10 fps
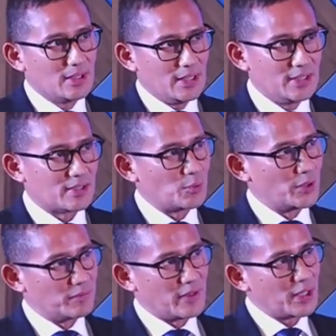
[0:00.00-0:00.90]
Either
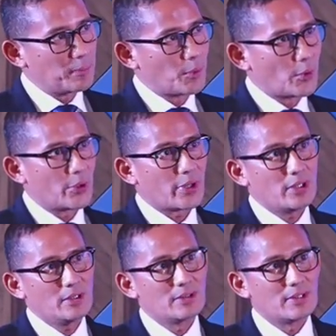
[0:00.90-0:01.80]
we're very
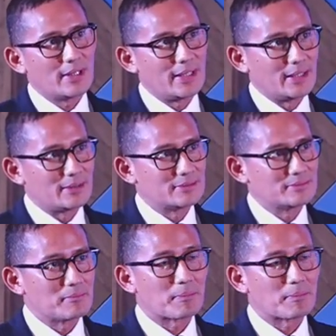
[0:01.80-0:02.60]
poor in